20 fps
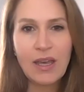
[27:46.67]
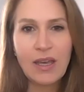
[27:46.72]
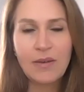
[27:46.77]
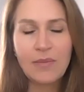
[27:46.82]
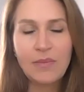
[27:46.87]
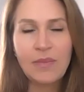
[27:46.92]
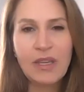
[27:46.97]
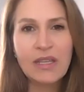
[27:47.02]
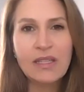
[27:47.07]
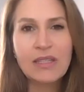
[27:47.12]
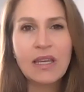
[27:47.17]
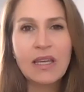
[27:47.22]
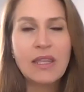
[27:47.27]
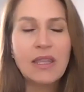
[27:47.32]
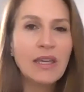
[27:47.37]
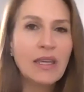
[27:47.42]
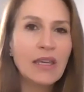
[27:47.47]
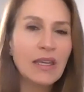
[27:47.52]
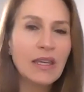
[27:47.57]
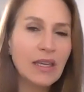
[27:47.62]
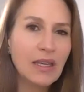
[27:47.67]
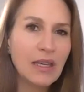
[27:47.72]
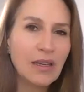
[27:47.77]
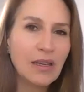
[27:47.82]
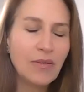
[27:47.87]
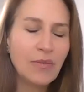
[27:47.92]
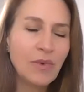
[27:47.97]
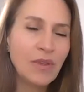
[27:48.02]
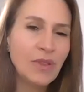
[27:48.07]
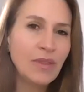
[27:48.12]
Because I think
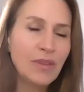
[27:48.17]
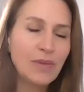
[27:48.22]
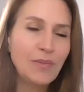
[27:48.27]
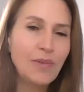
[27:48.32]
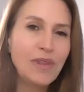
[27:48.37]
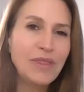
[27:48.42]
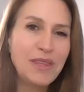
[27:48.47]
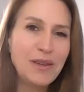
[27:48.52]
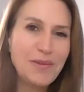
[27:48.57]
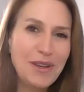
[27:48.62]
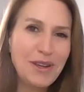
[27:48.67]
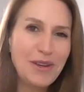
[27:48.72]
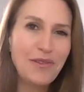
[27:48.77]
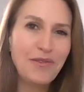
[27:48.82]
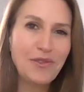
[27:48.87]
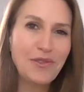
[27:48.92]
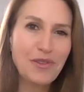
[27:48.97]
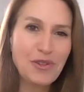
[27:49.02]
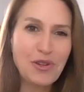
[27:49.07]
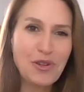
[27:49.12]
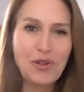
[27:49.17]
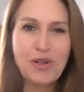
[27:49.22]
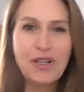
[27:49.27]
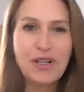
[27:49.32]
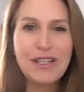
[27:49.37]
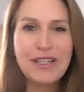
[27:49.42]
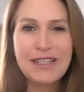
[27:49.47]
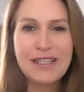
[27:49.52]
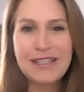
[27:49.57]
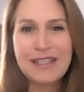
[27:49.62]
one thing we know for sure
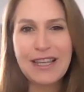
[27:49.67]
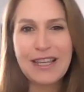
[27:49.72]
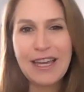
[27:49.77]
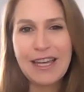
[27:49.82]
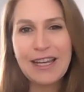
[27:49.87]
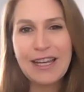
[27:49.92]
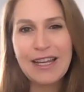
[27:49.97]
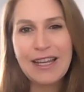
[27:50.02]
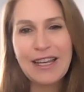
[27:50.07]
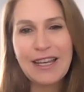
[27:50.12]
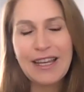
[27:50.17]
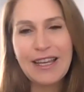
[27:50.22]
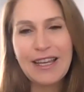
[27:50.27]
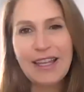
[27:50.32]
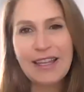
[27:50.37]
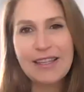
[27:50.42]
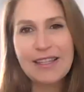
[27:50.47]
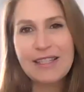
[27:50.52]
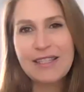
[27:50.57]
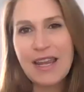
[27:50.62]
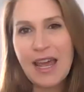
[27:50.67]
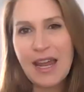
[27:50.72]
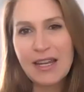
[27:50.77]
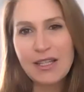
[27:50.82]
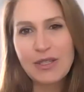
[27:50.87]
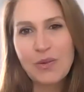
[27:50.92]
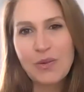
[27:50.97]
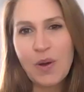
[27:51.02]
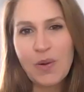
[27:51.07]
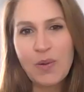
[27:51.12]
is that the status
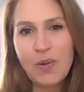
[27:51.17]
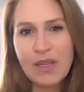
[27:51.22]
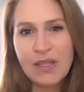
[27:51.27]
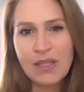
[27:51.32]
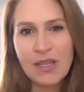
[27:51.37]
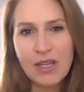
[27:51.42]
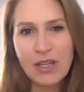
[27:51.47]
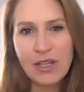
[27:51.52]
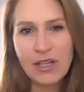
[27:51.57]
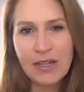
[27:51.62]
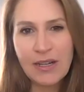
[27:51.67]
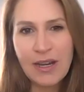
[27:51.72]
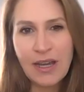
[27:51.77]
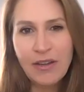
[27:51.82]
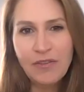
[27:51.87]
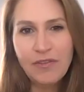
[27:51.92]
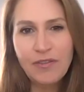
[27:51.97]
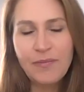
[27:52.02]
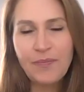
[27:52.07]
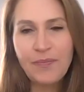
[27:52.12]
quo isn't good enough.